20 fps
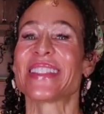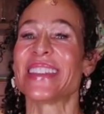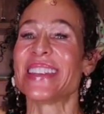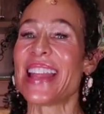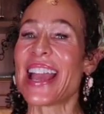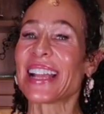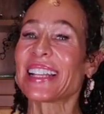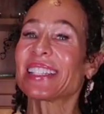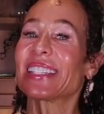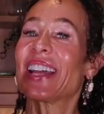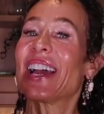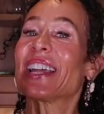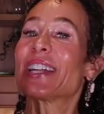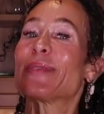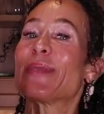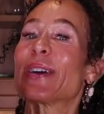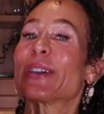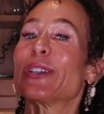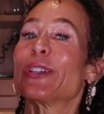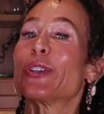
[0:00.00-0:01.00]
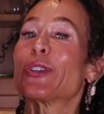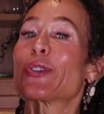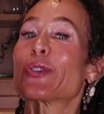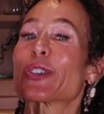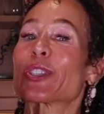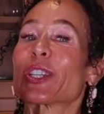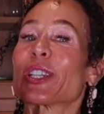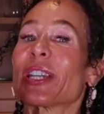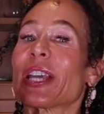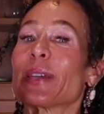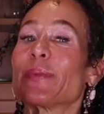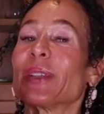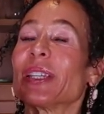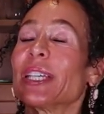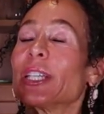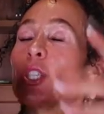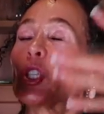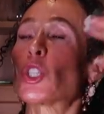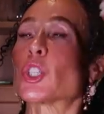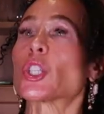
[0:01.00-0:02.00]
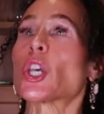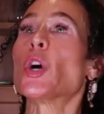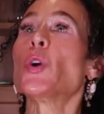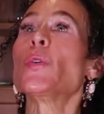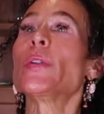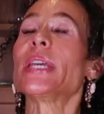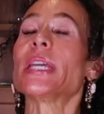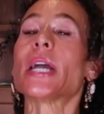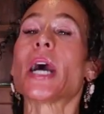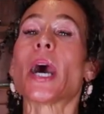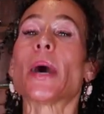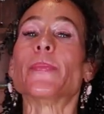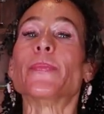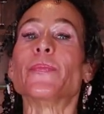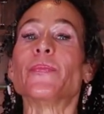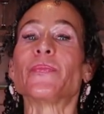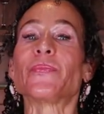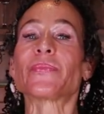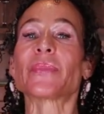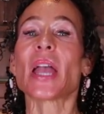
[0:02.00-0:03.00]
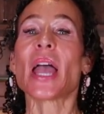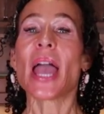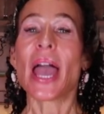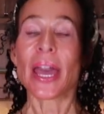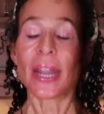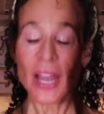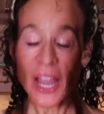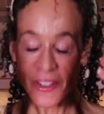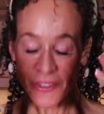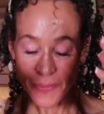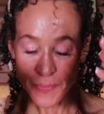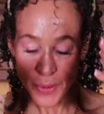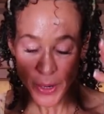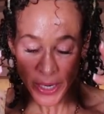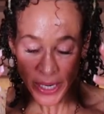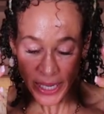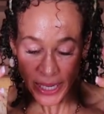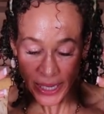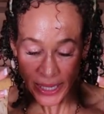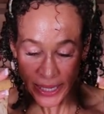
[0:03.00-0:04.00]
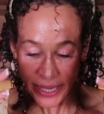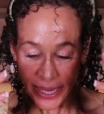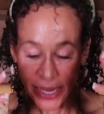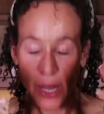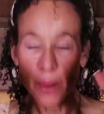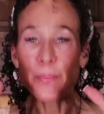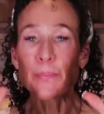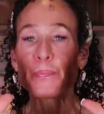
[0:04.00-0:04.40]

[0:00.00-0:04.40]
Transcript: next item on your nutrition label is sodium. And I've put it in a